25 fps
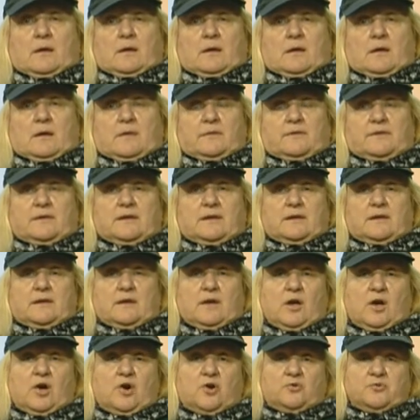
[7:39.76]
The
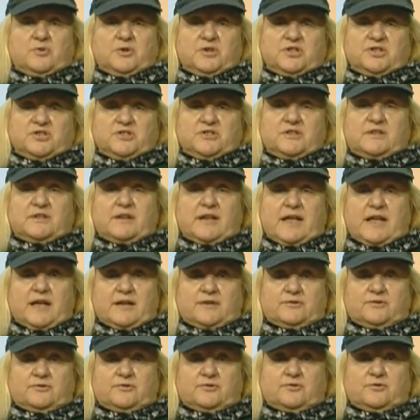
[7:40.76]
original
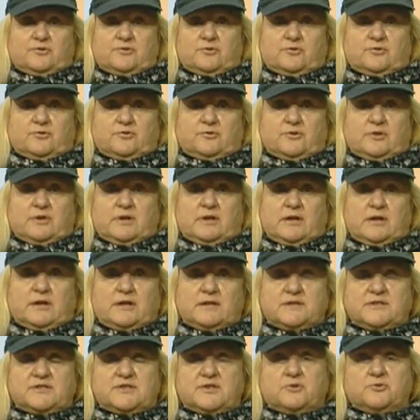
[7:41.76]
attitude
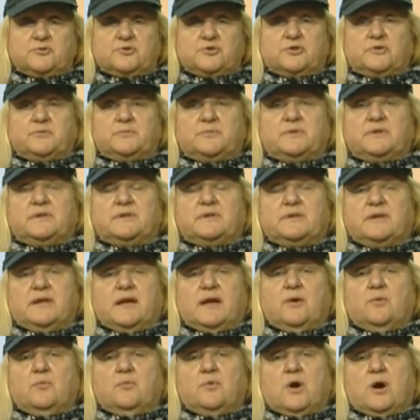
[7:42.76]
in social
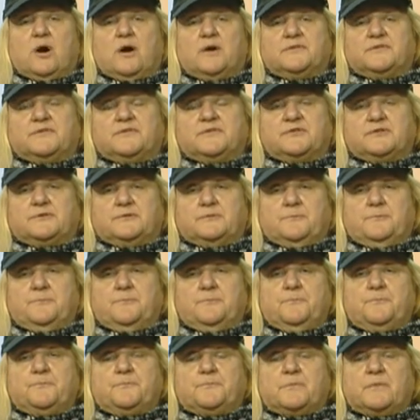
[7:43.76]
media was
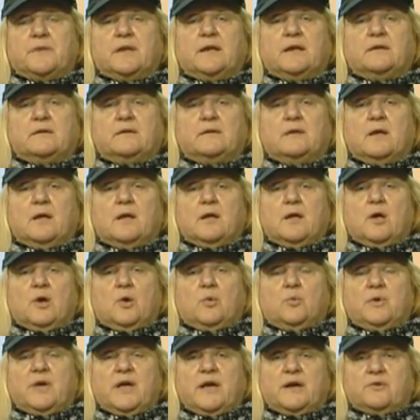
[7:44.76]
that
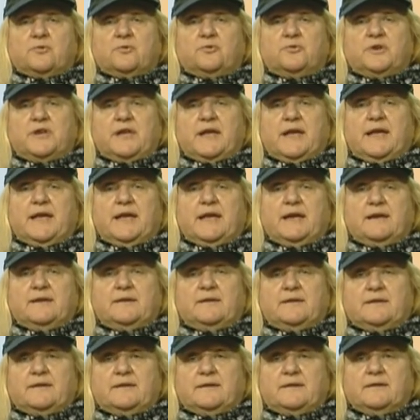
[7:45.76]
we are
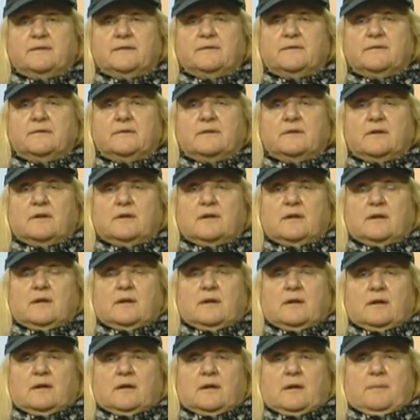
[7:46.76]
creating
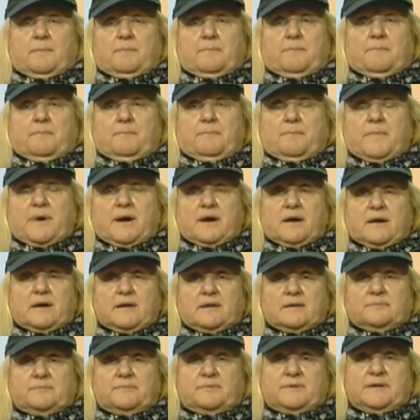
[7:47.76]

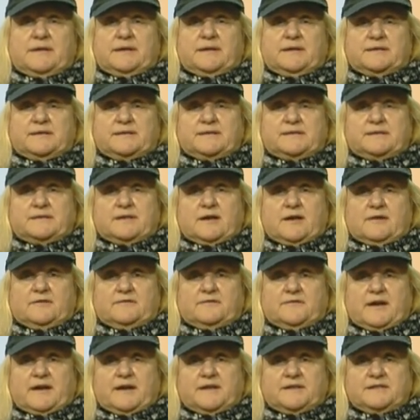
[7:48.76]
marketplace
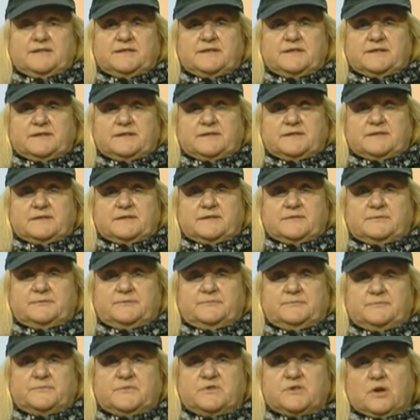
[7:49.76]
of ideas.
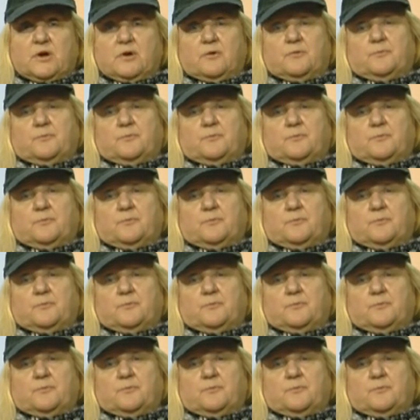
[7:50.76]
So